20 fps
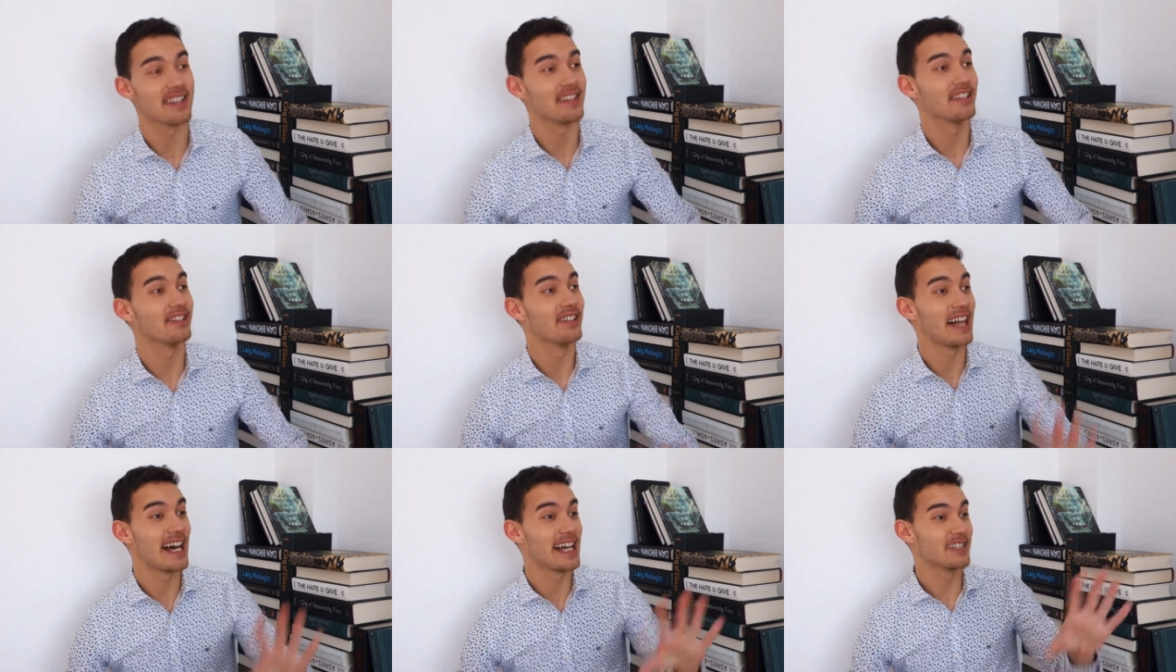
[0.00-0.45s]

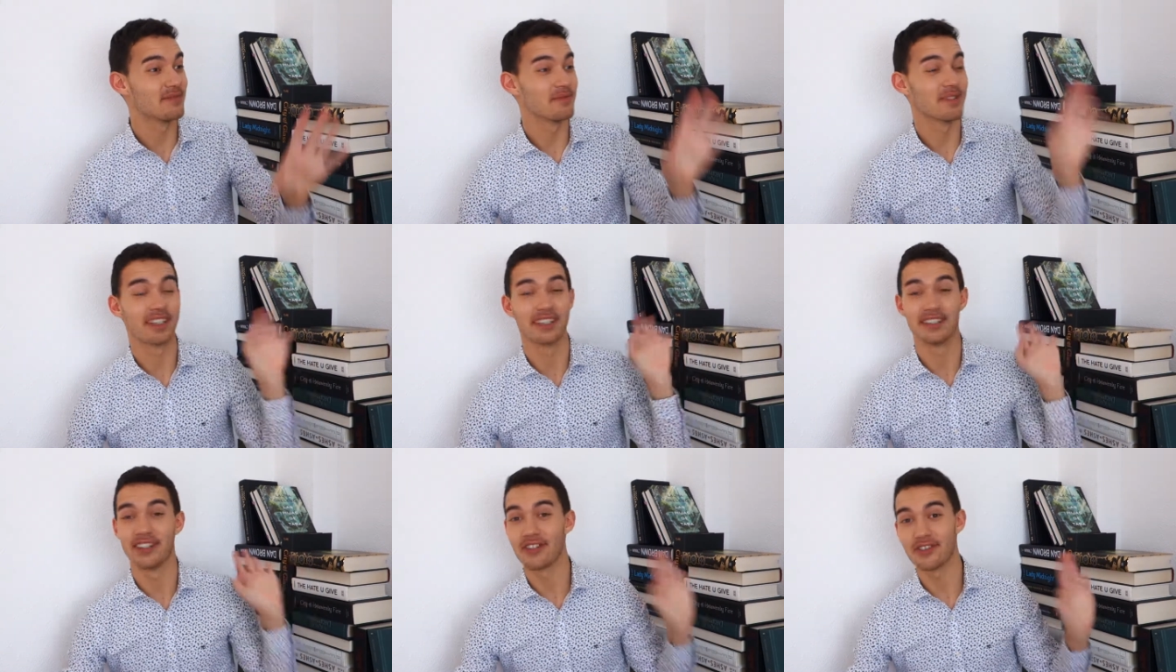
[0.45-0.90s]
the last
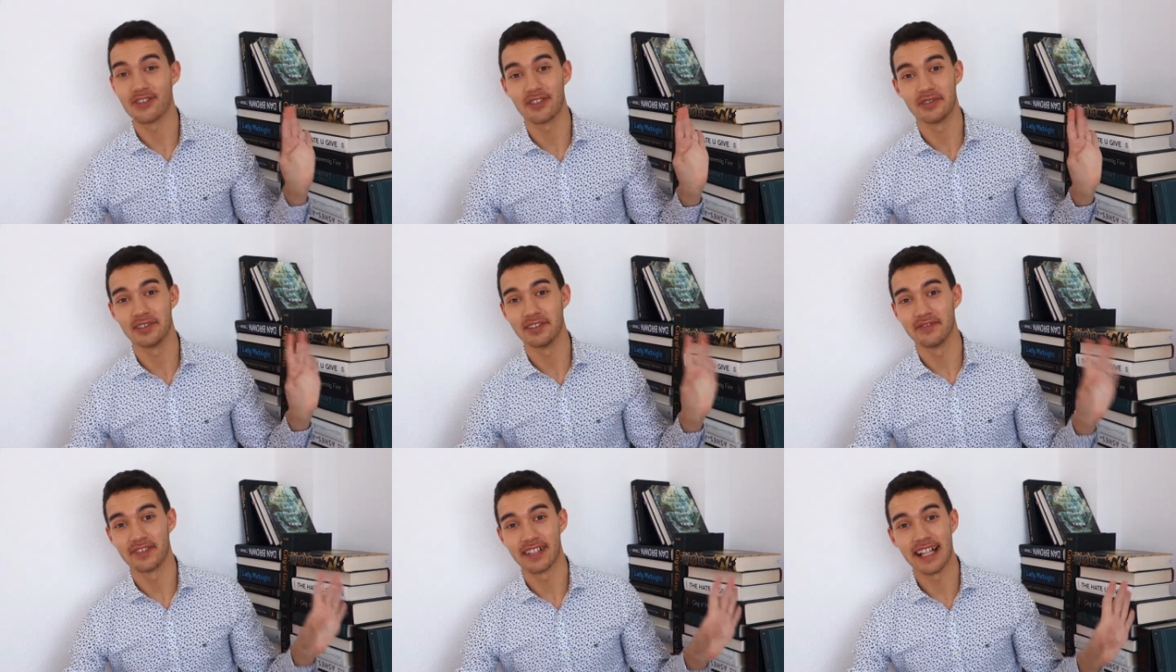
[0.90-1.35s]
book in the
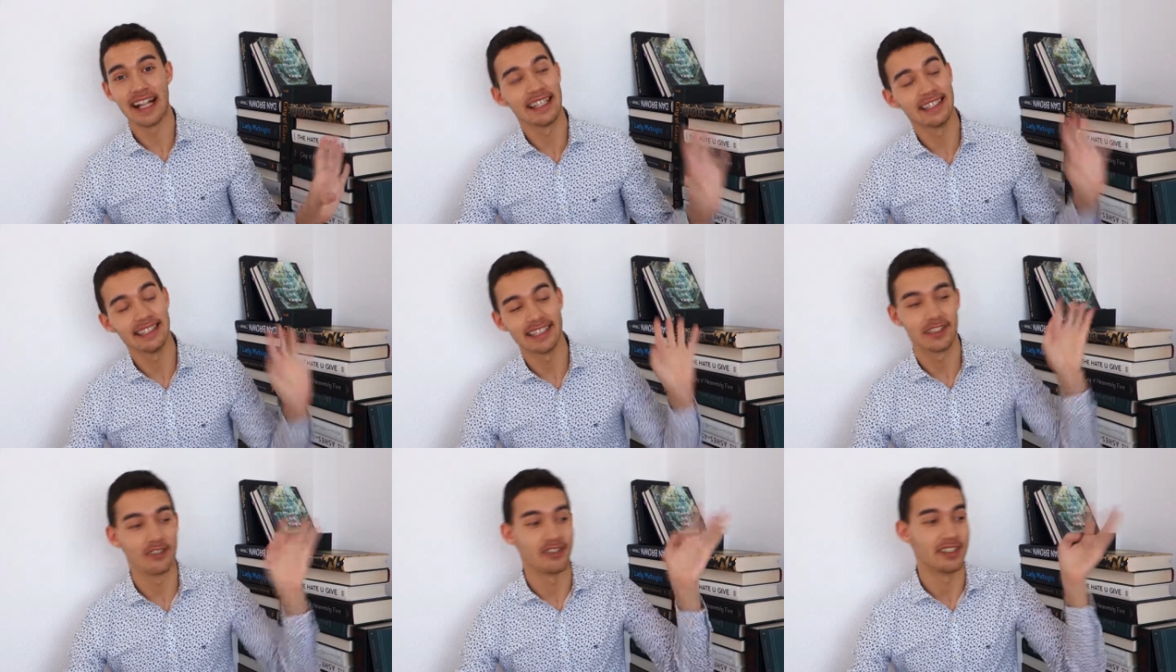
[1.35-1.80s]
Throne of
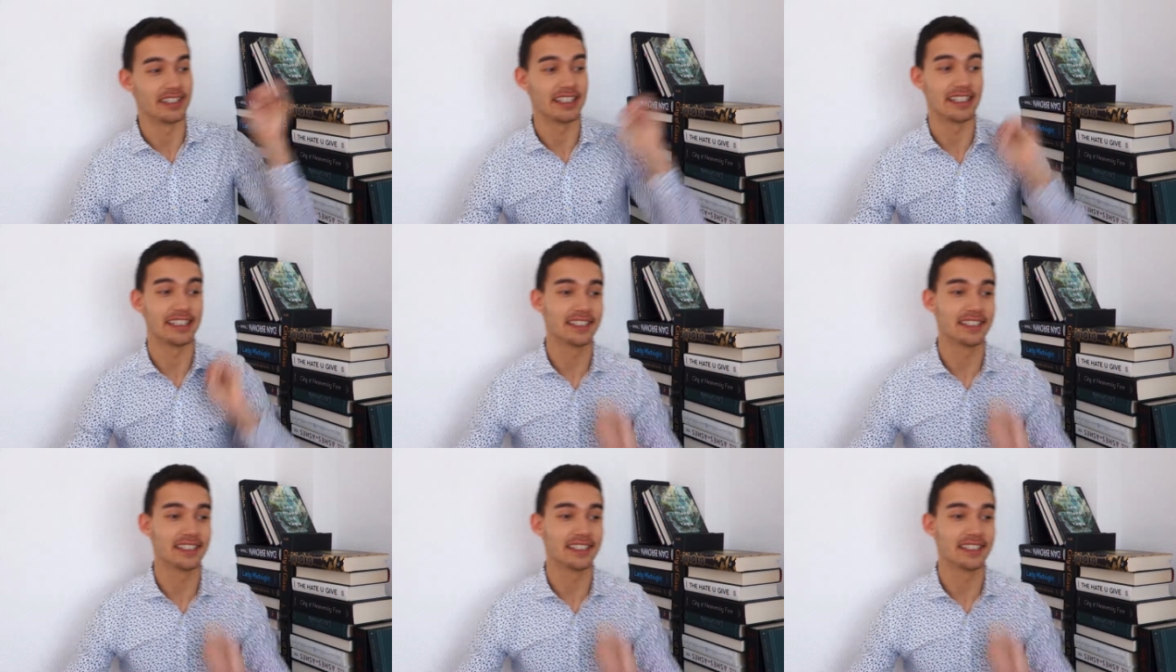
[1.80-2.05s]
Glass series.